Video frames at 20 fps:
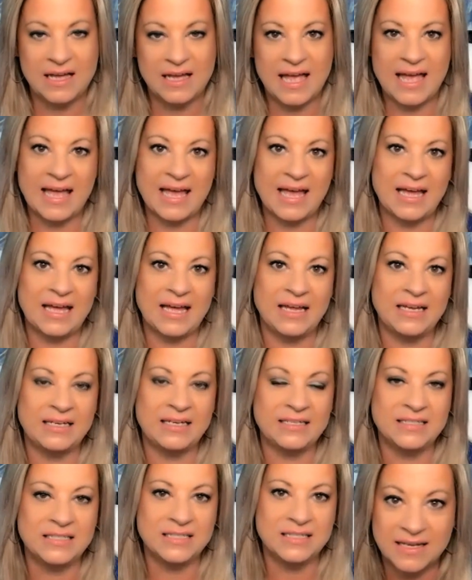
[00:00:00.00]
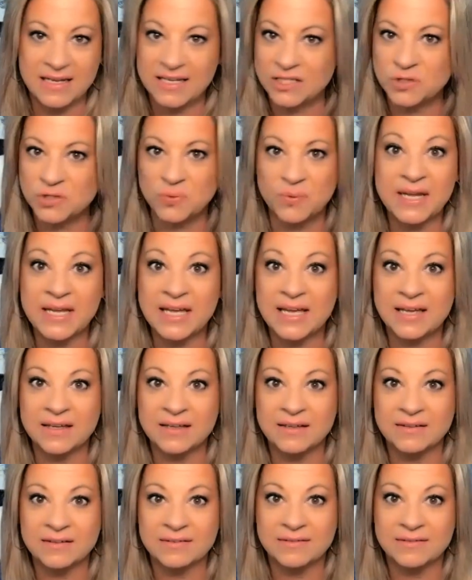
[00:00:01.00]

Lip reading: and it's ringing.